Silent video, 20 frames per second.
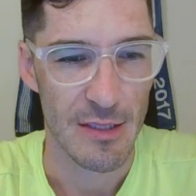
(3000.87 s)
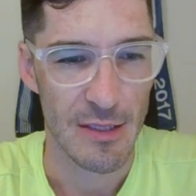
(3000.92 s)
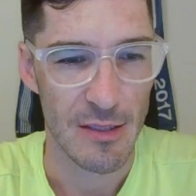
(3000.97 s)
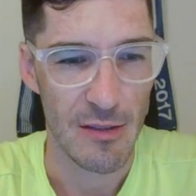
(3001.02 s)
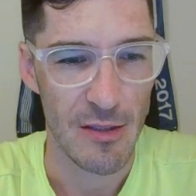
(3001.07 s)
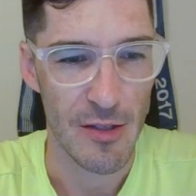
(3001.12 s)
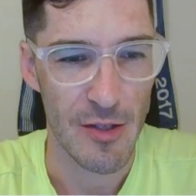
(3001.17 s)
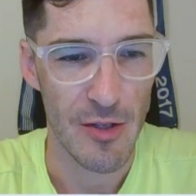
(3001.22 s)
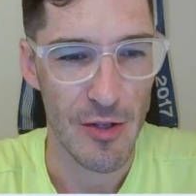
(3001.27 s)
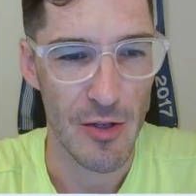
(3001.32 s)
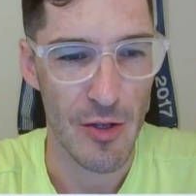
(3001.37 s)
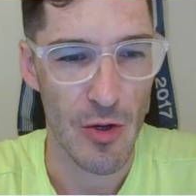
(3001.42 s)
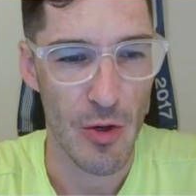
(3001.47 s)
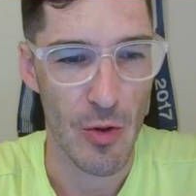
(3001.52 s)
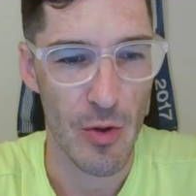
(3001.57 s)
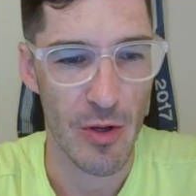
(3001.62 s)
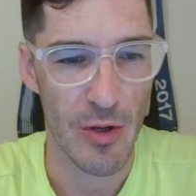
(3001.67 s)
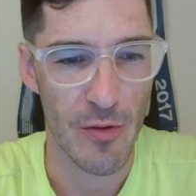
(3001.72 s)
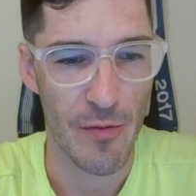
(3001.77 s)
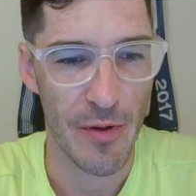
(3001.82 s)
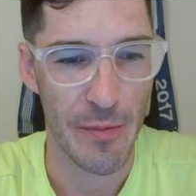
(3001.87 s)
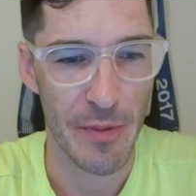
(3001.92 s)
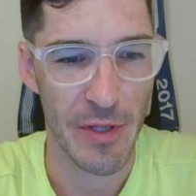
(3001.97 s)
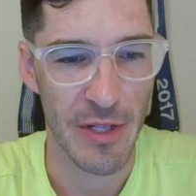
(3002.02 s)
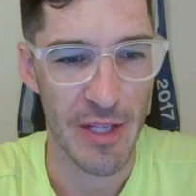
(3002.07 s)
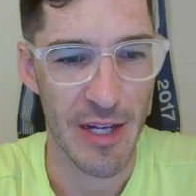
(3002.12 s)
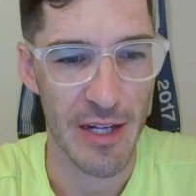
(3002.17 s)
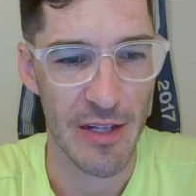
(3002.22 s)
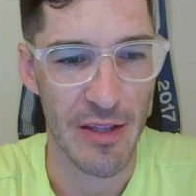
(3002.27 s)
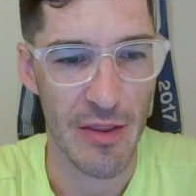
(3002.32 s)
I don't know if I can
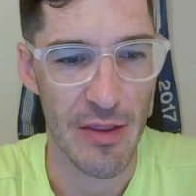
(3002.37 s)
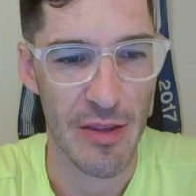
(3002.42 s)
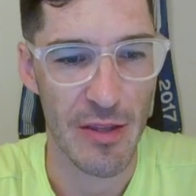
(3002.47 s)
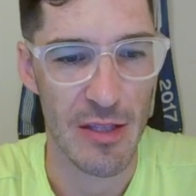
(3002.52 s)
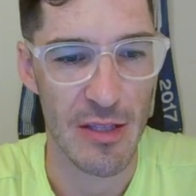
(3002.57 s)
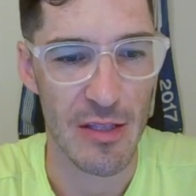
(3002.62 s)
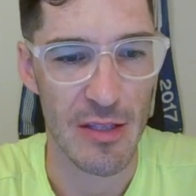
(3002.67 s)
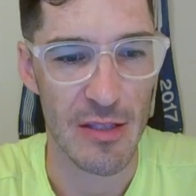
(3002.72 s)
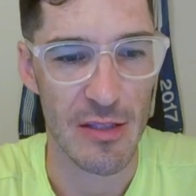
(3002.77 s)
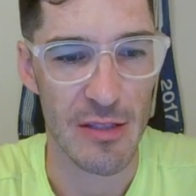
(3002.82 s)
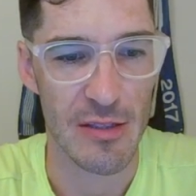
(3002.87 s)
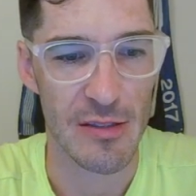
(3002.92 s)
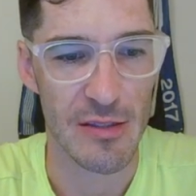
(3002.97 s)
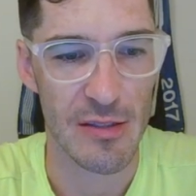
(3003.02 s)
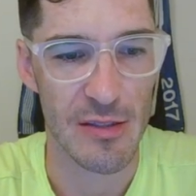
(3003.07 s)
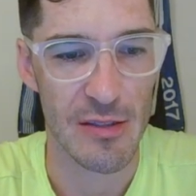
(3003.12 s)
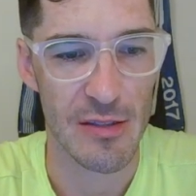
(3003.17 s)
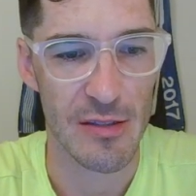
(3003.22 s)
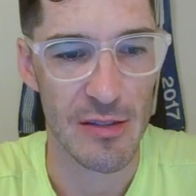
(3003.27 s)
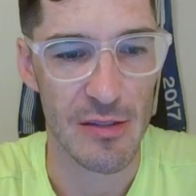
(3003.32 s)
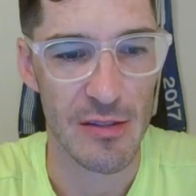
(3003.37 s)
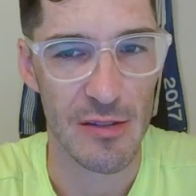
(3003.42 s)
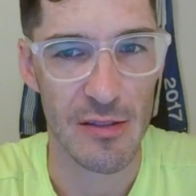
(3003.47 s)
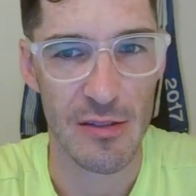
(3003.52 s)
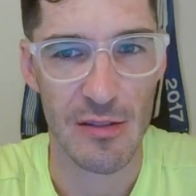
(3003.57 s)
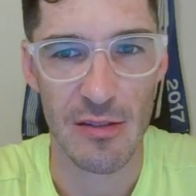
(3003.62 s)
get any of these.